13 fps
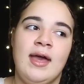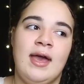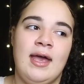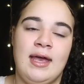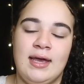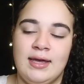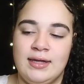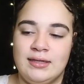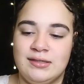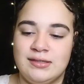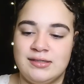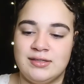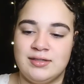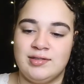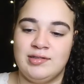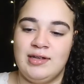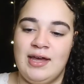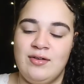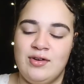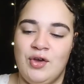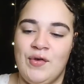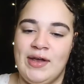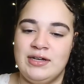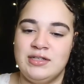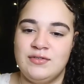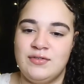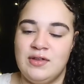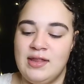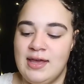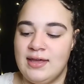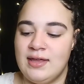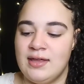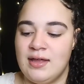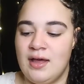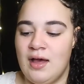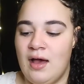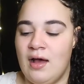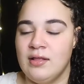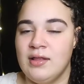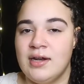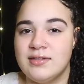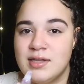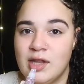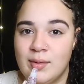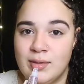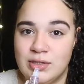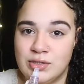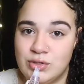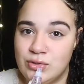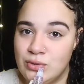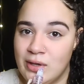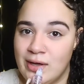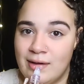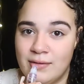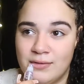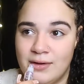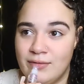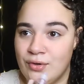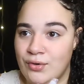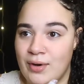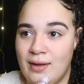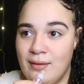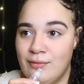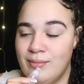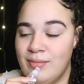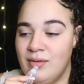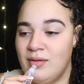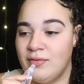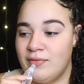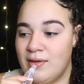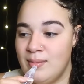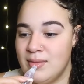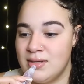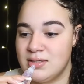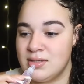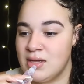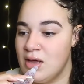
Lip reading: and I don't know, I just feel like a lot of celebrities do have that regret of being famous,